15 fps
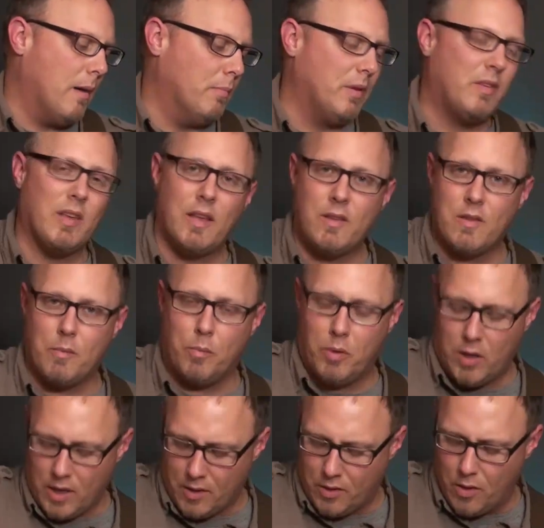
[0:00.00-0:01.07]
Besides the
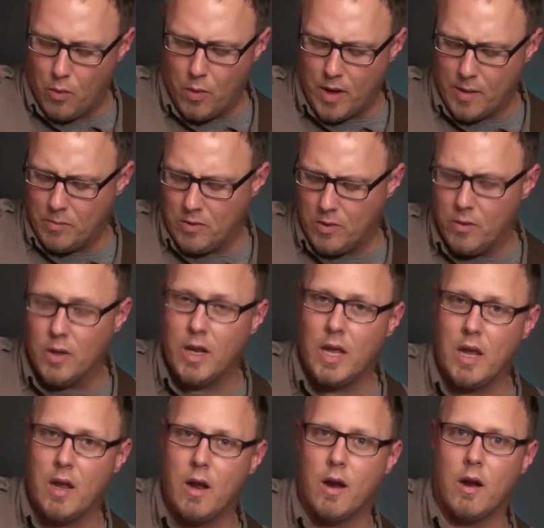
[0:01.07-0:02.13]
pluck though, what I'm doing
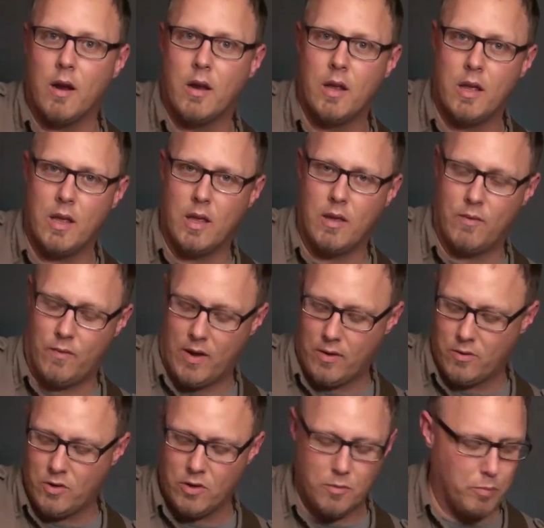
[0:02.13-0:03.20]
here, if I
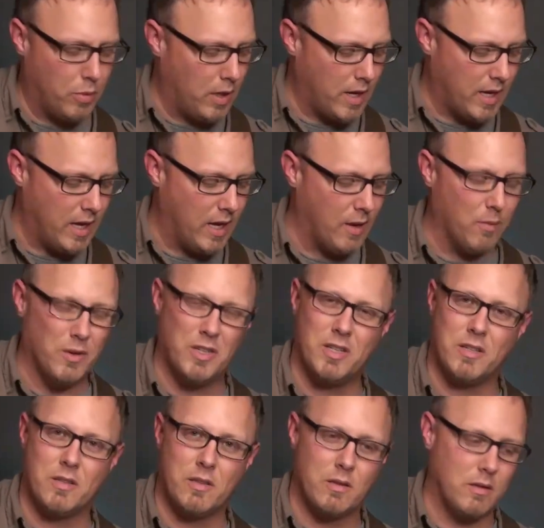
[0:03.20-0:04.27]
was just plucking, it would
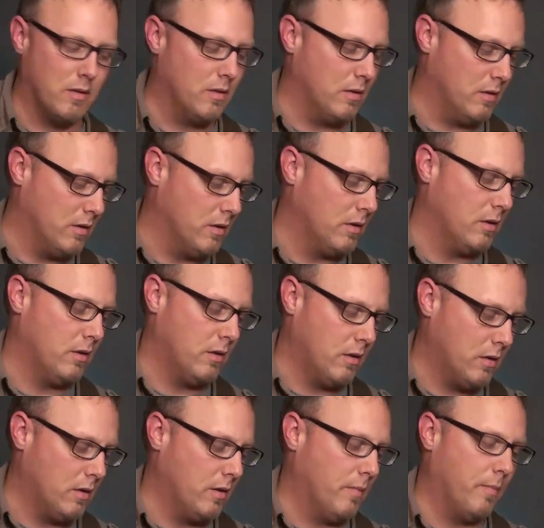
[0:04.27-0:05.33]
just
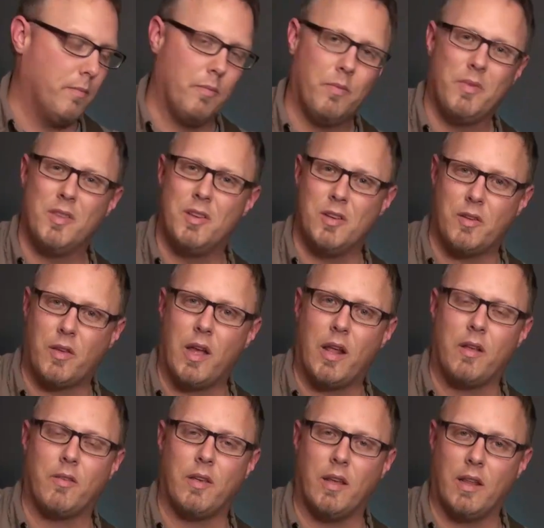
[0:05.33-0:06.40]
kind
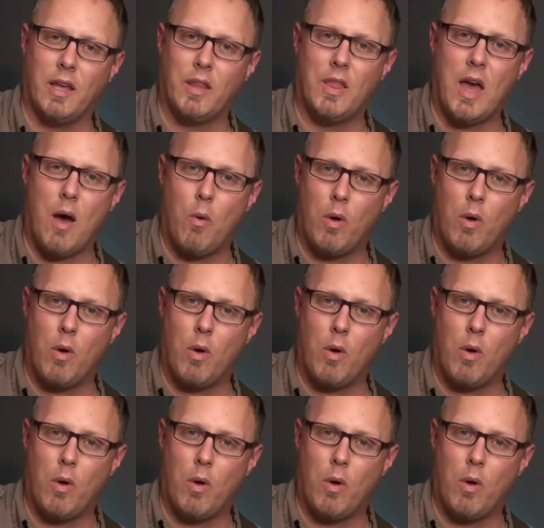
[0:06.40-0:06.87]
of sound like that.